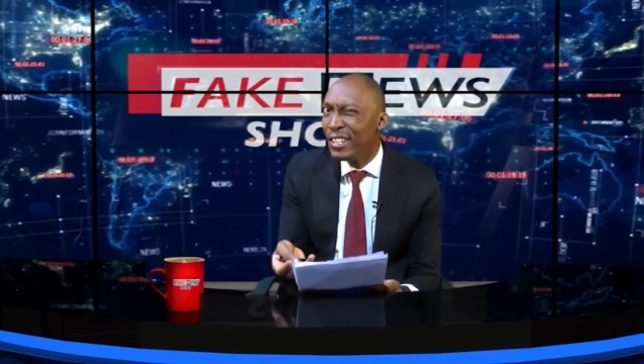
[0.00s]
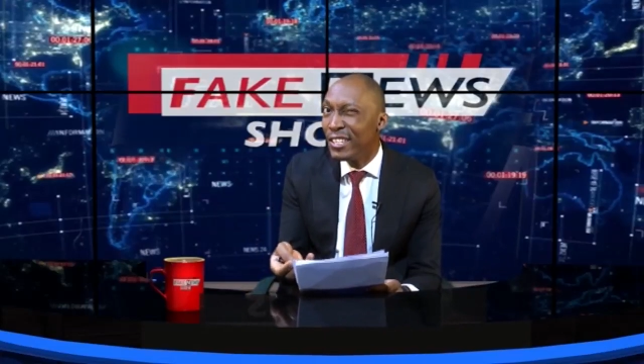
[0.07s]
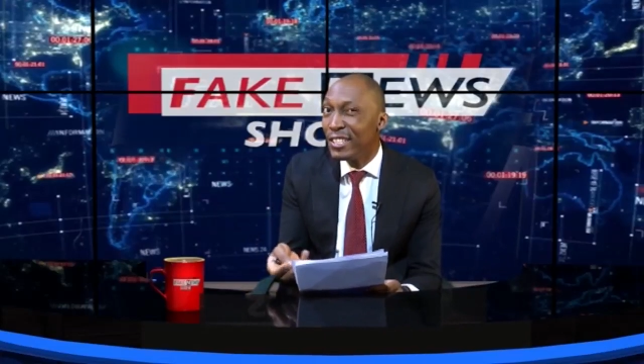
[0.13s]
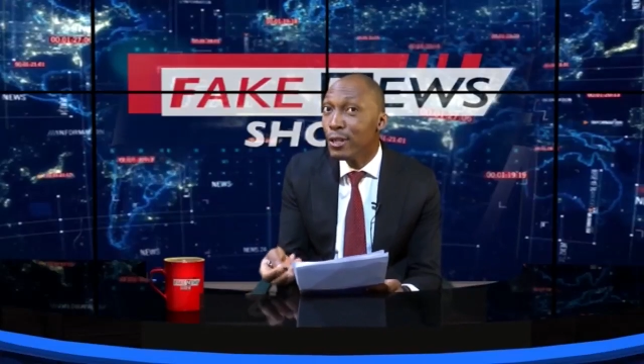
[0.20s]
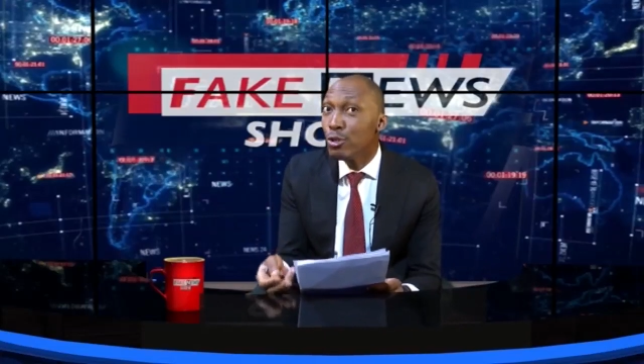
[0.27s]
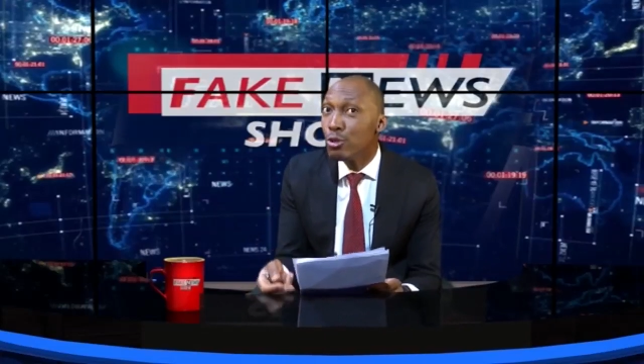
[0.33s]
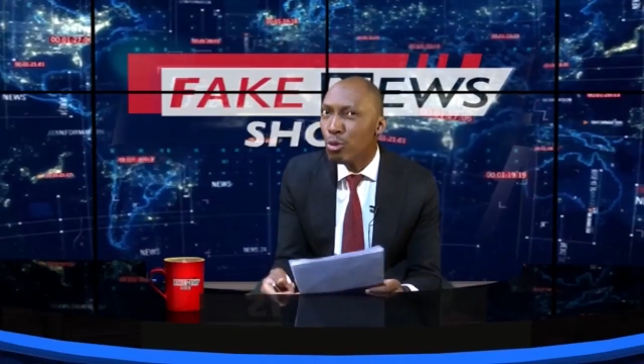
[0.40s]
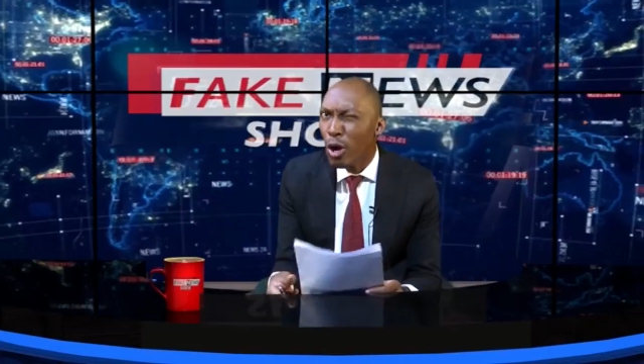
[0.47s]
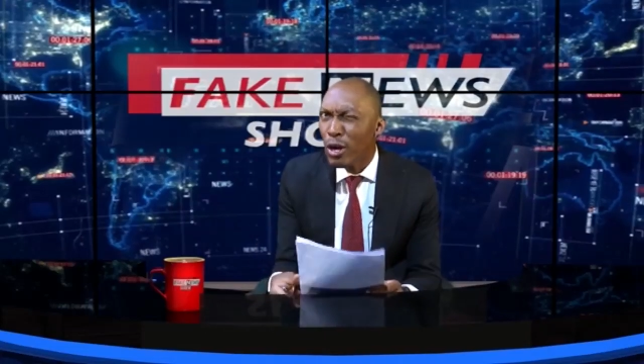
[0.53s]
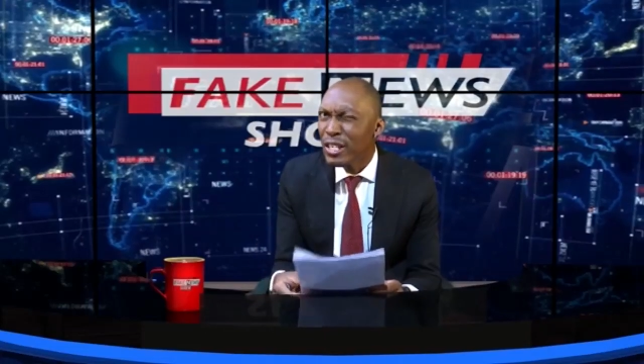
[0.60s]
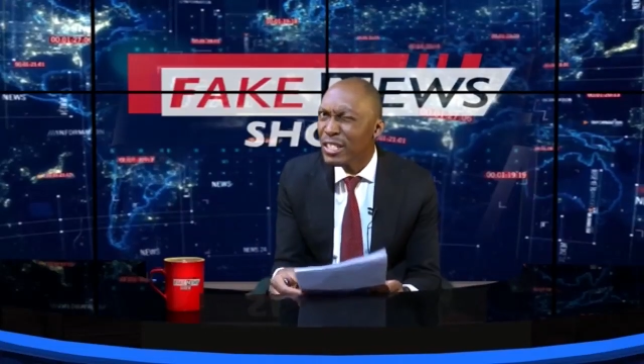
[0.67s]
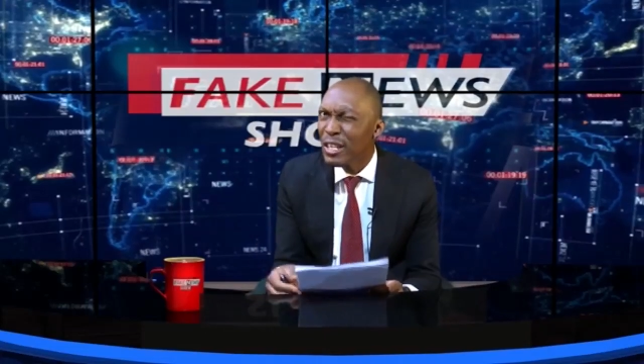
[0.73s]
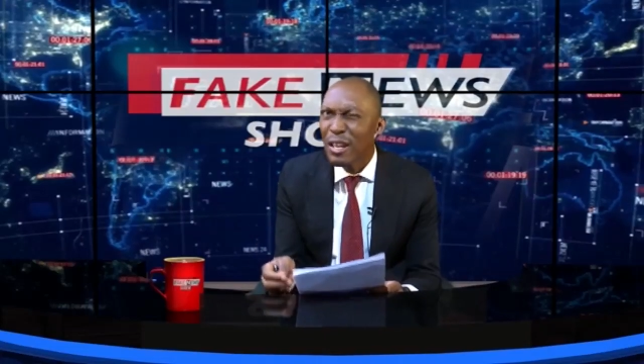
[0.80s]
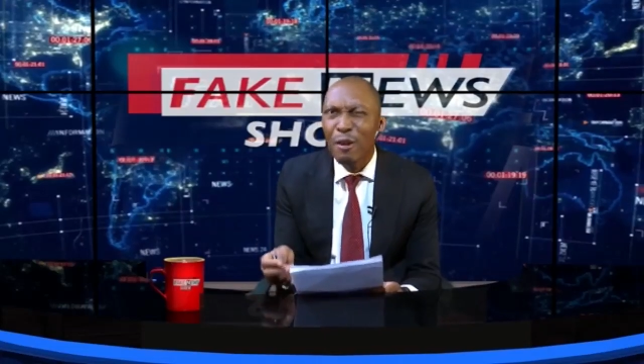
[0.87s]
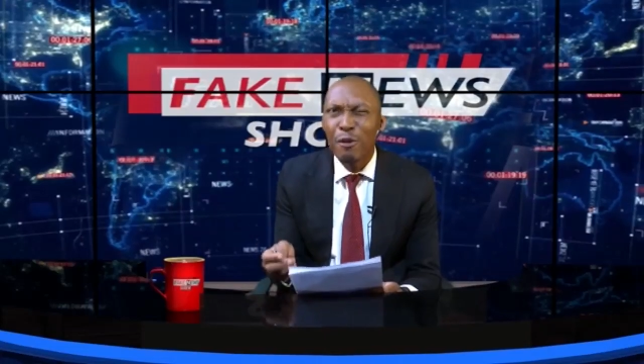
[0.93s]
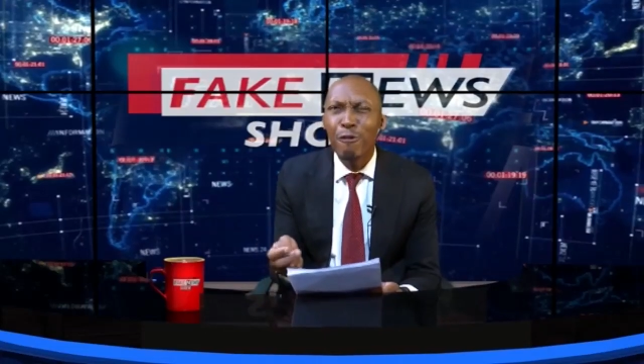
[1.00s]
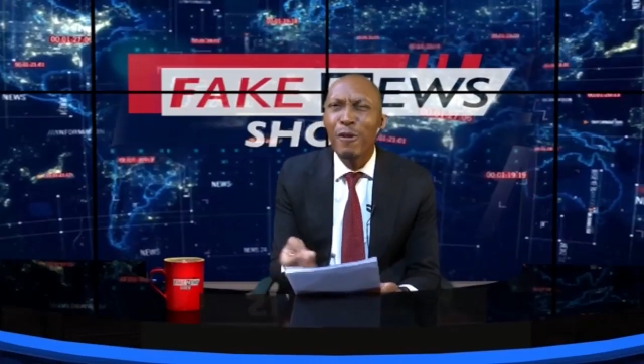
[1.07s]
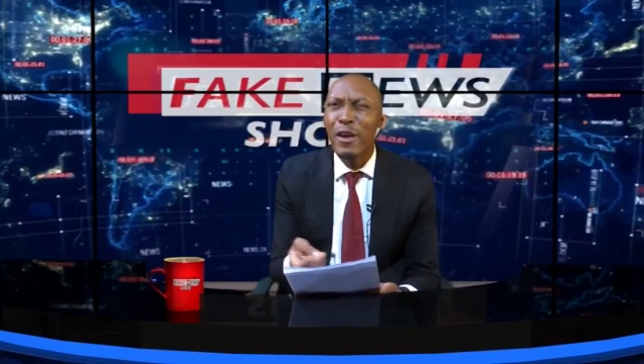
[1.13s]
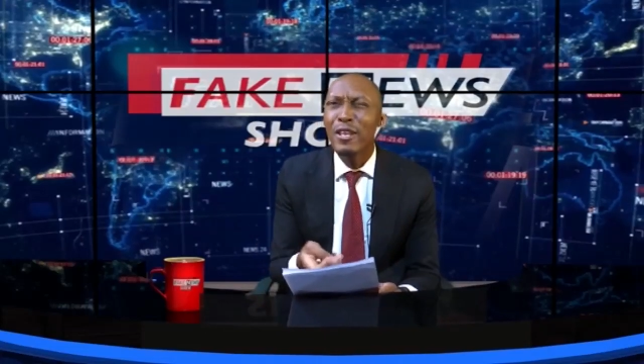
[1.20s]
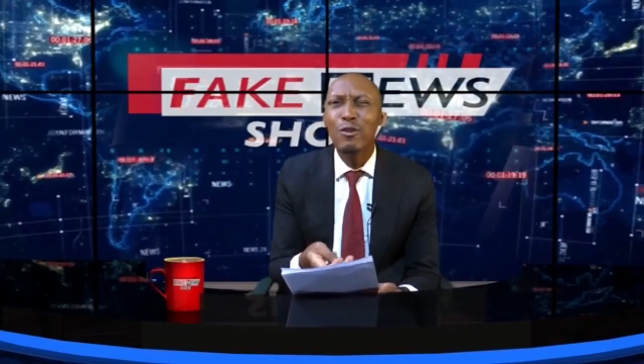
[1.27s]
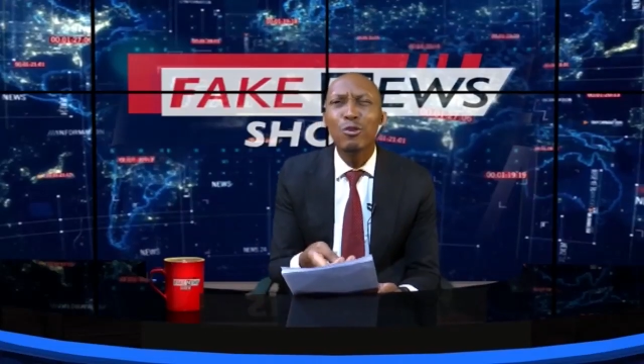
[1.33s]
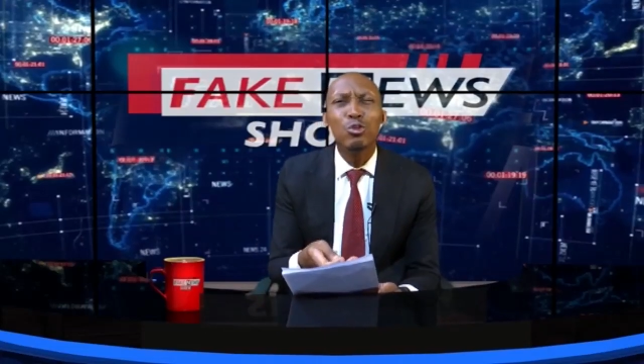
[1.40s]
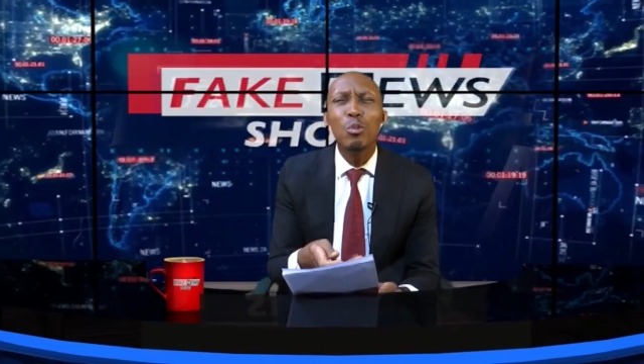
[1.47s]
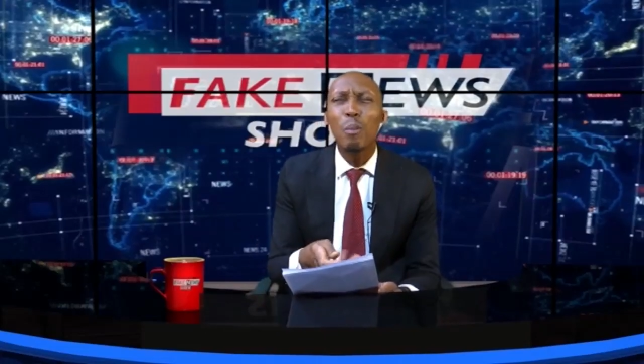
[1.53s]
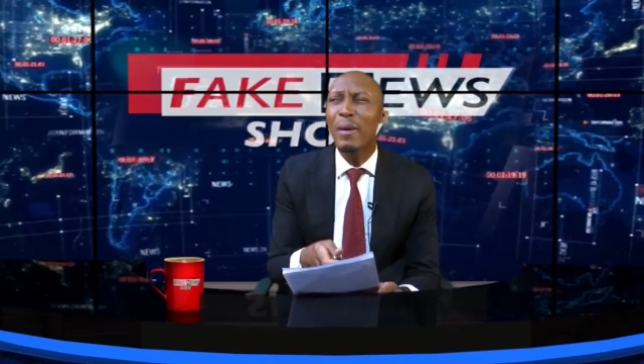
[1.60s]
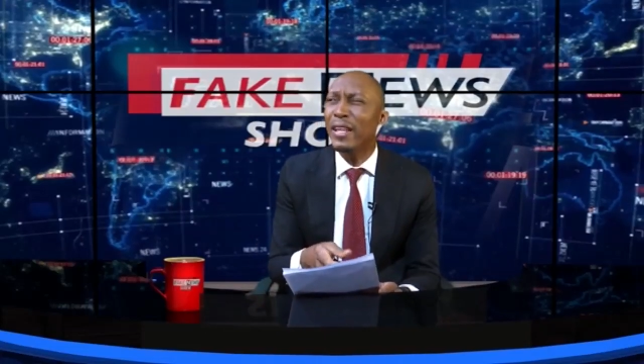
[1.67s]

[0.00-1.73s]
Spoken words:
Is it true? All this fake news too